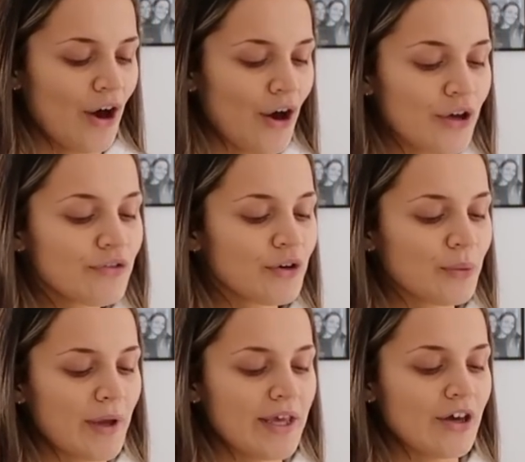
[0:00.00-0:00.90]
over
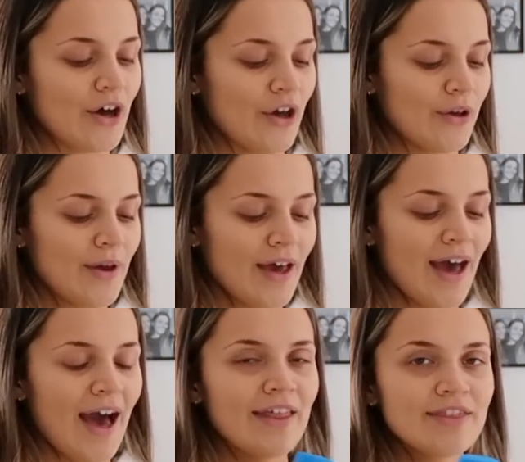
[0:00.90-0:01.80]
a week ago,
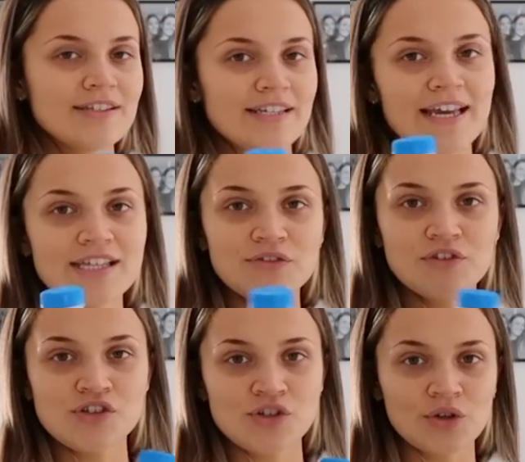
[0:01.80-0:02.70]
and the dates of
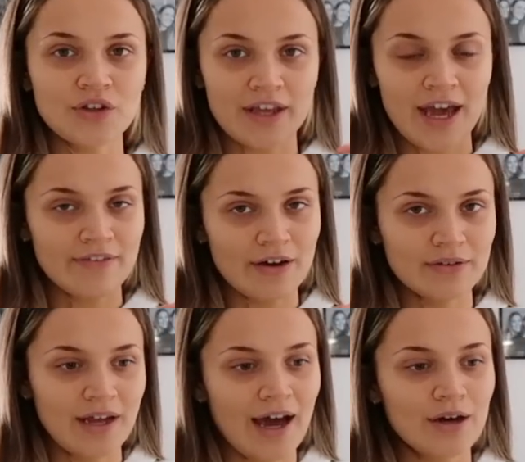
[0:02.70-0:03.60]
the stock that they have
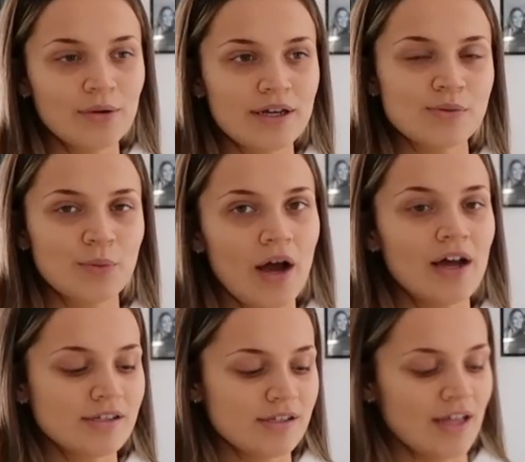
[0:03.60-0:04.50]
out now is
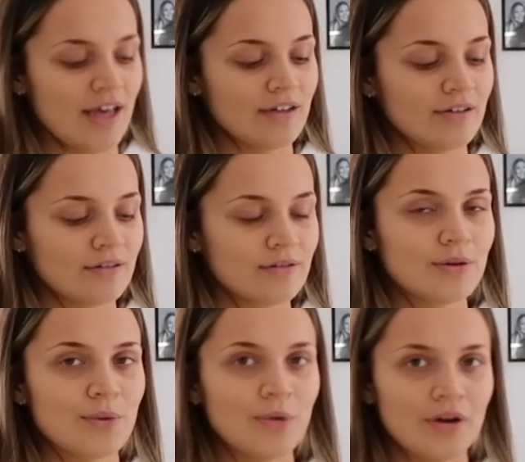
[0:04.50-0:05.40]
worse than
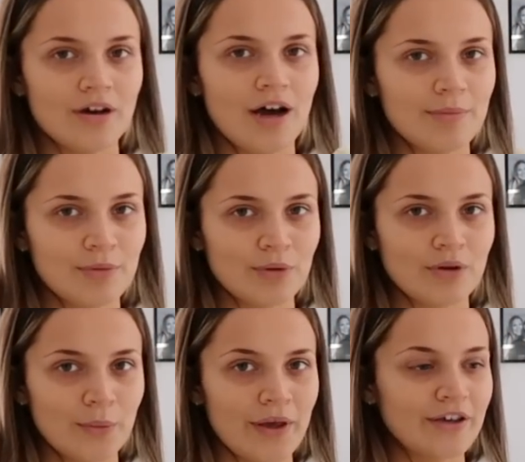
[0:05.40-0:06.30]
what I
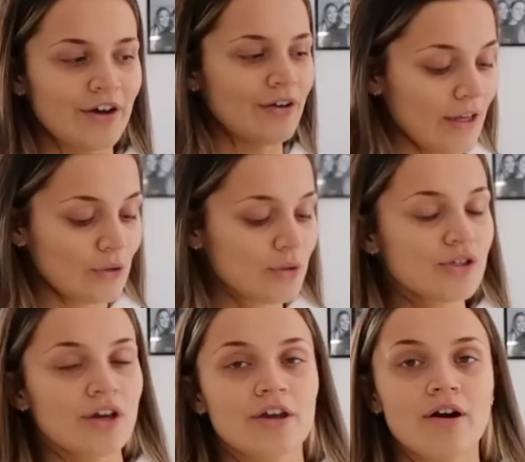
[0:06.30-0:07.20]
bought a week ago. And
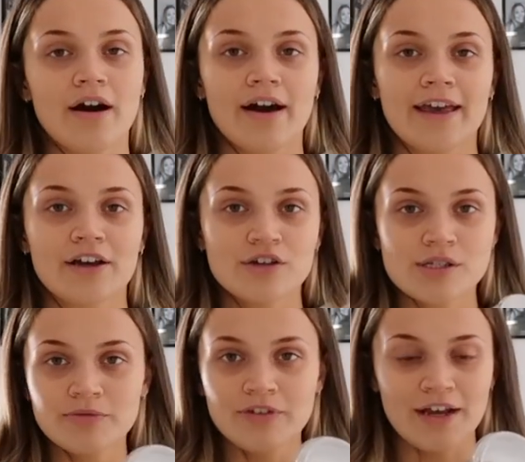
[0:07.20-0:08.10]
also, I got
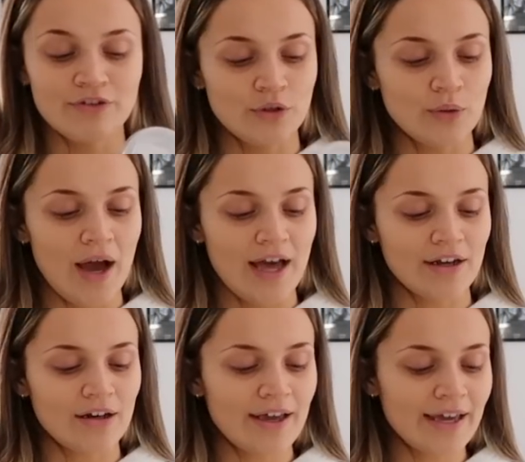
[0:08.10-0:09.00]
some falafel, and
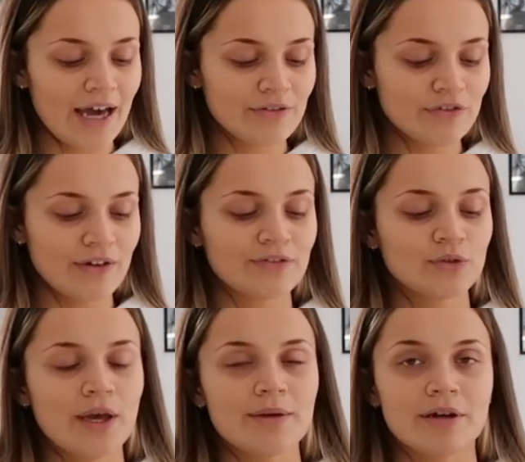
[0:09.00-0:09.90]
I like having
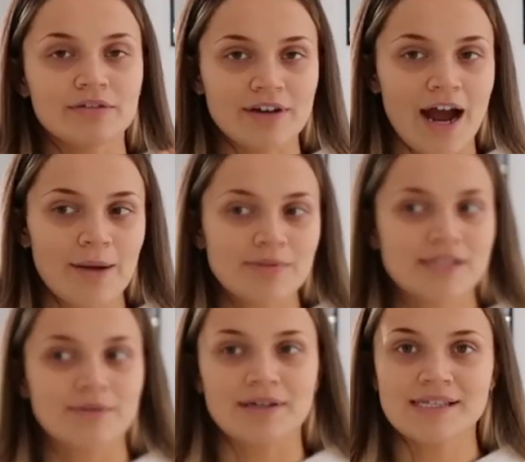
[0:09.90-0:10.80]
falafel in my wraps, in my